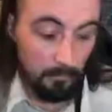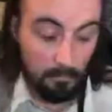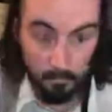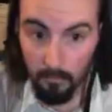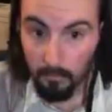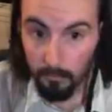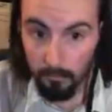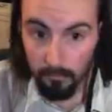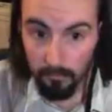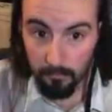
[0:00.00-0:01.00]

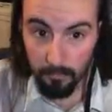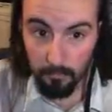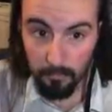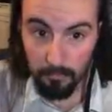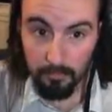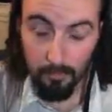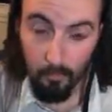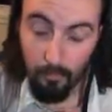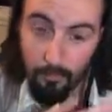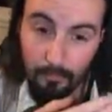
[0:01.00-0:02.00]
32mm ones
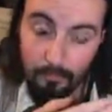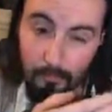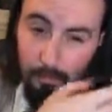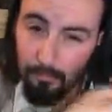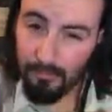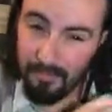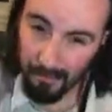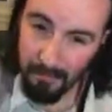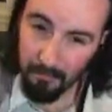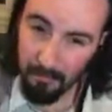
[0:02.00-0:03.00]
on 2 of the
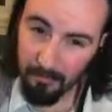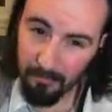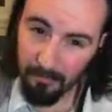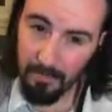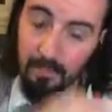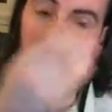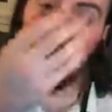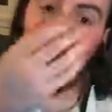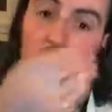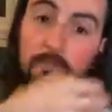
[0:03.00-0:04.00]
linemen
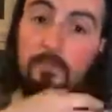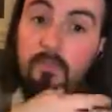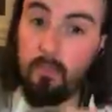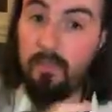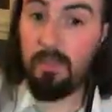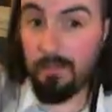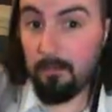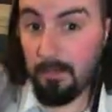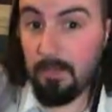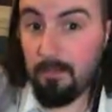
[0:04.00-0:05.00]
so that they can
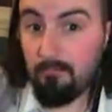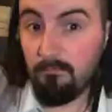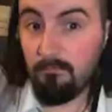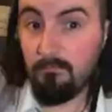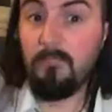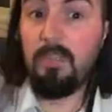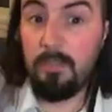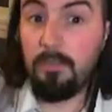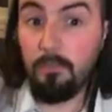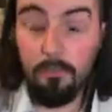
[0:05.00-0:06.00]
be the
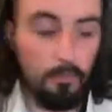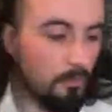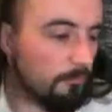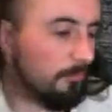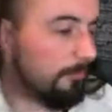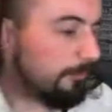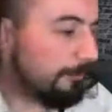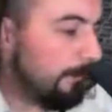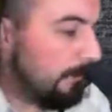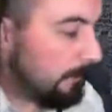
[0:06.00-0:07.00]
additional 2 guard runners.
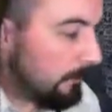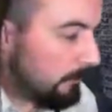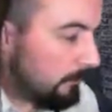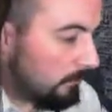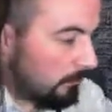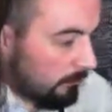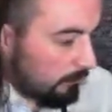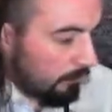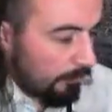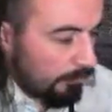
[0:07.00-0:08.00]
So what we're
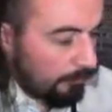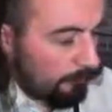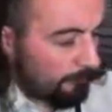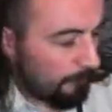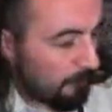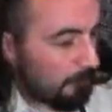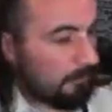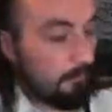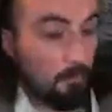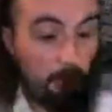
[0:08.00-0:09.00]
going to do is I'm
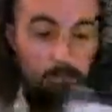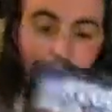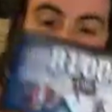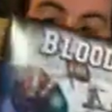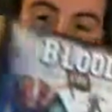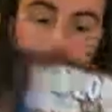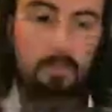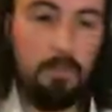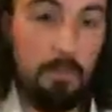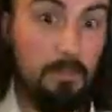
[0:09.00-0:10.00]
going to
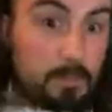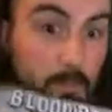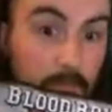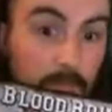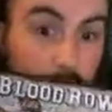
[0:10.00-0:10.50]
get the Skaven